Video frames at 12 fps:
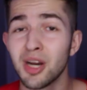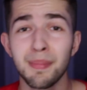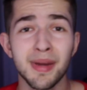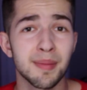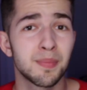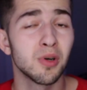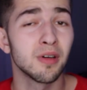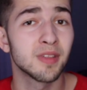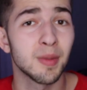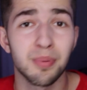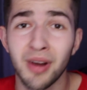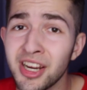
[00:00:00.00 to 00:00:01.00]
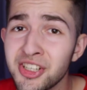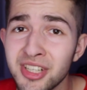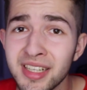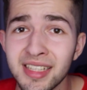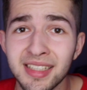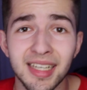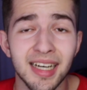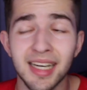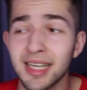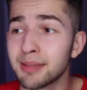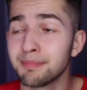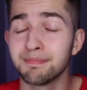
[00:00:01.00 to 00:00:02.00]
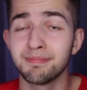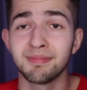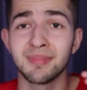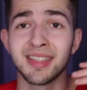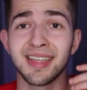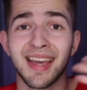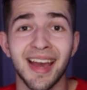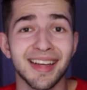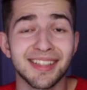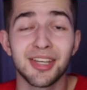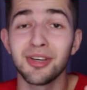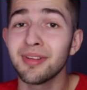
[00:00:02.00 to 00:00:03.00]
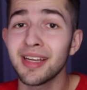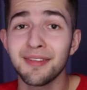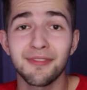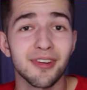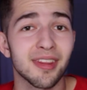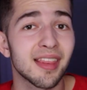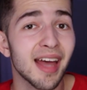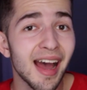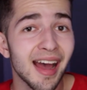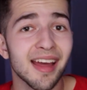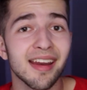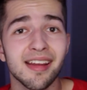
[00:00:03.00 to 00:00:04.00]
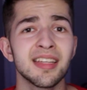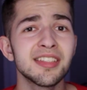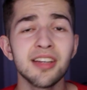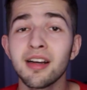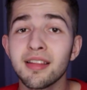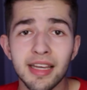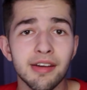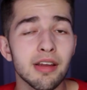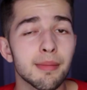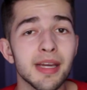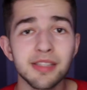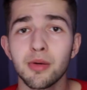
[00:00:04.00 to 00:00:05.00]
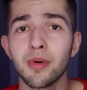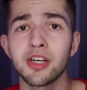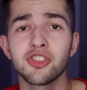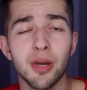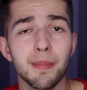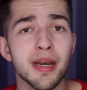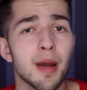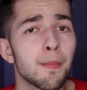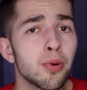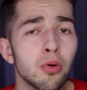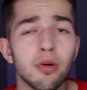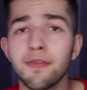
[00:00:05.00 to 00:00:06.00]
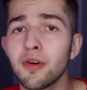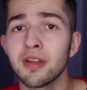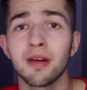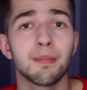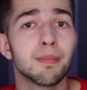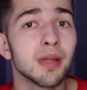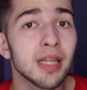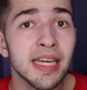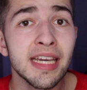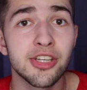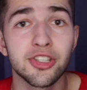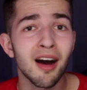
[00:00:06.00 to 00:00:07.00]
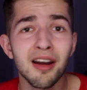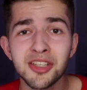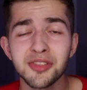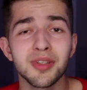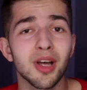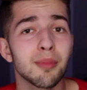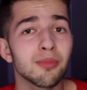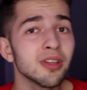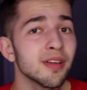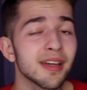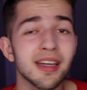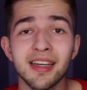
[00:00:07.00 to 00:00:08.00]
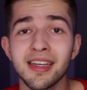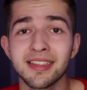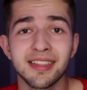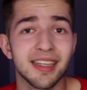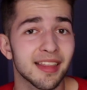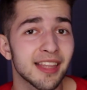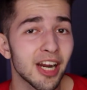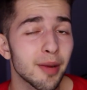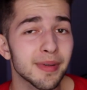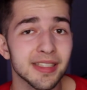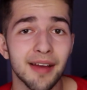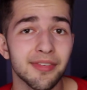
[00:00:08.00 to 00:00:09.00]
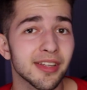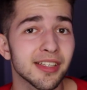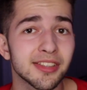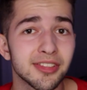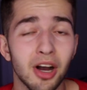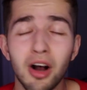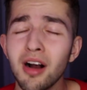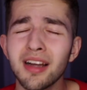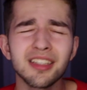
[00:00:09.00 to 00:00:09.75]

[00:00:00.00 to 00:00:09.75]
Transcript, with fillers: Jump in a pool of depression? Yeah, too late for that. This song literally makes me want to jump in a pool full of bleach. Honestly though, I'm really gonna need to see a therapist after this song.